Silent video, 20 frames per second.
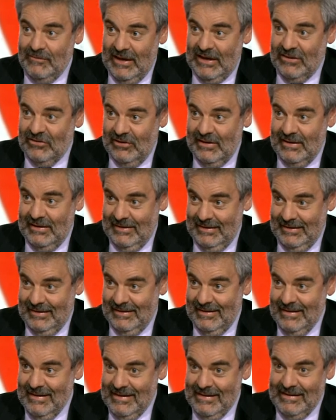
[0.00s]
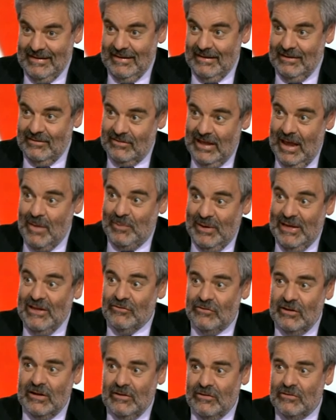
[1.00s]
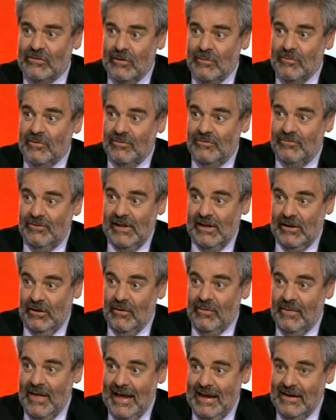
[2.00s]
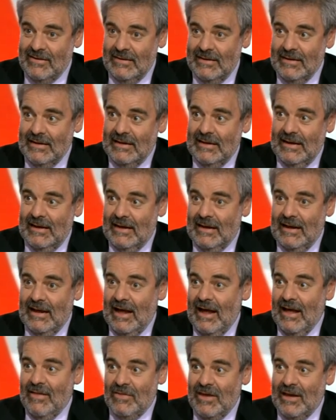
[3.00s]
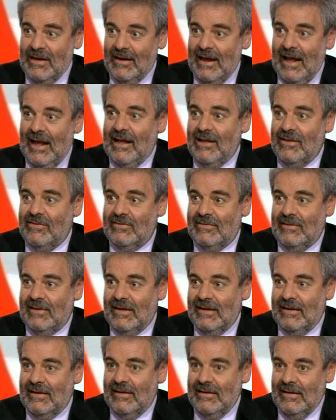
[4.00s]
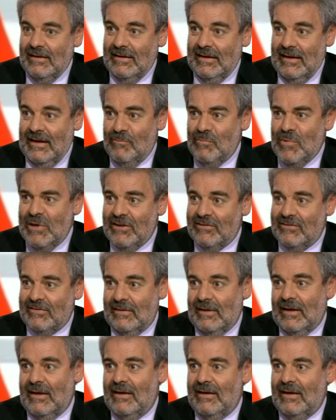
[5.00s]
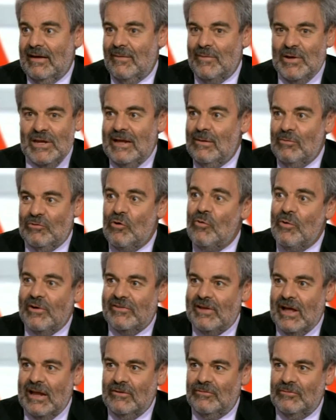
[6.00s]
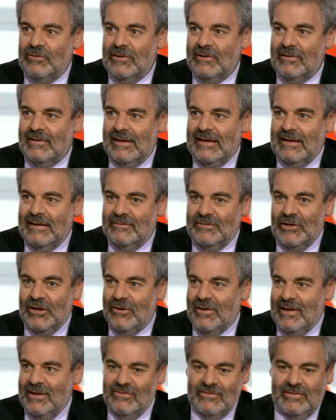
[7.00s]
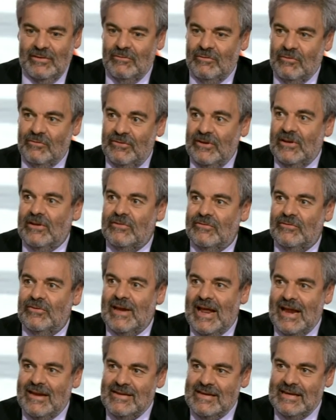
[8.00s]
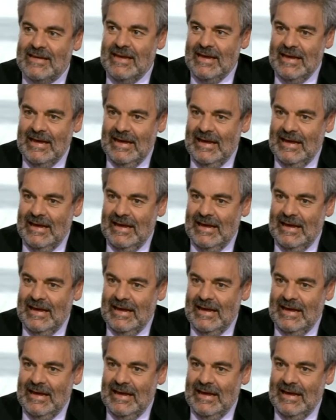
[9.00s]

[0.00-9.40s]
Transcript: of actually tapping into conservative feeling on that. And then as a minister, I mean, he was always colourful. You know, he's a fitness fanatic.